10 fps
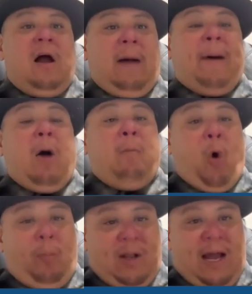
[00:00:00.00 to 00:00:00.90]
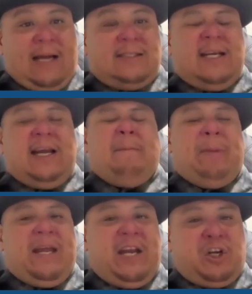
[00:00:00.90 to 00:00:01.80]
about mobilizing and
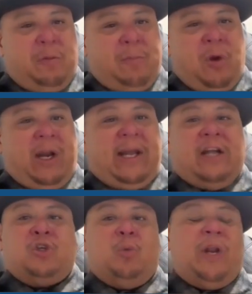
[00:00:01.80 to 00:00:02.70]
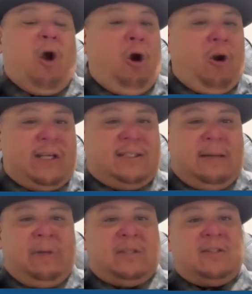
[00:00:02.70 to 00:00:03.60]
being in community and doing art
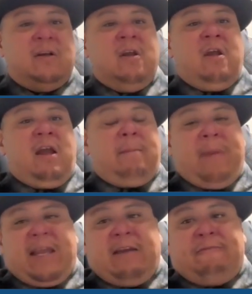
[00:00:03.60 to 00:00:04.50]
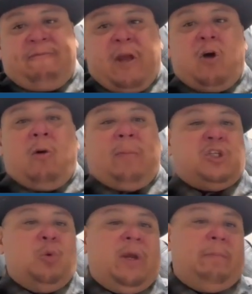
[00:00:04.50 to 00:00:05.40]
exhibits and making film and
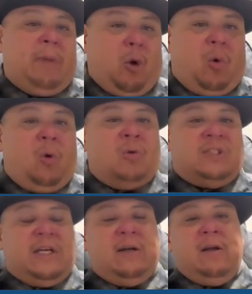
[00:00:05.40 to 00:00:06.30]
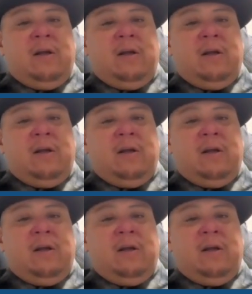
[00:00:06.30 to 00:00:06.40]
doing murals and